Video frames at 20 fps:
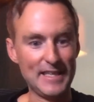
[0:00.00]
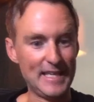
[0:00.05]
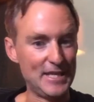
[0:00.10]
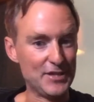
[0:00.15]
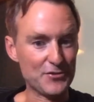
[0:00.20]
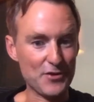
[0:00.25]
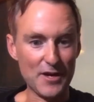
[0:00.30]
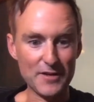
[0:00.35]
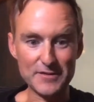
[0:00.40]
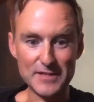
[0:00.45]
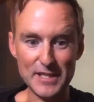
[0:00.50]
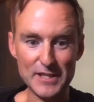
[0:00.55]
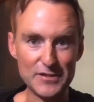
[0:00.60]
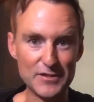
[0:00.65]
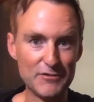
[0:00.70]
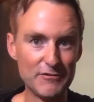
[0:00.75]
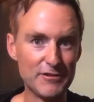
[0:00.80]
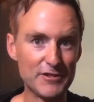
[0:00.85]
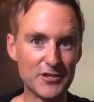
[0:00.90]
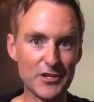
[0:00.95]
Israel's
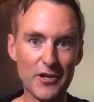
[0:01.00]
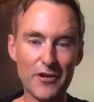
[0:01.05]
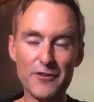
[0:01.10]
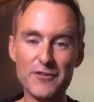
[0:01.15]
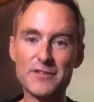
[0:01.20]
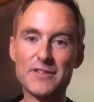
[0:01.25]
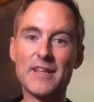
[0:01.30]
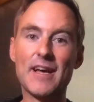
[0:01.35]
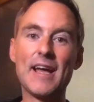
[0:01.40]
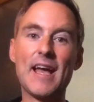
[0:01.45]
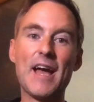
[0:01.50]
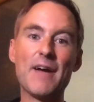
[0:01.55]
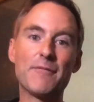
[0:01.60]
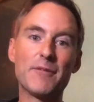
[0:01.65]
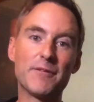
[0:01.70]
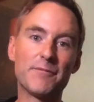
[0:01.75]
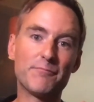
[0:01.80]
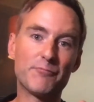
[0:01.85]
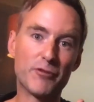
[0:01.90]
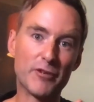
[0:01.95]
history shows, they have
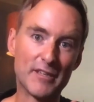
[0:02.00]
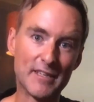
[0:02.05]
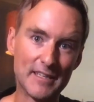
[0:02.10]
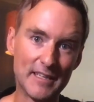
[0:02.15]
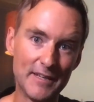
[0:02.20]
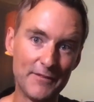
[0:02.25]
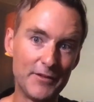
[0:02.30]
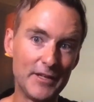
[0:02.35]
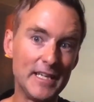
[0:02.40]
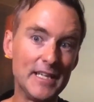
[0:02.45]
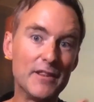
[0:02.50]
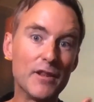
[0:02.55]
a proclivity.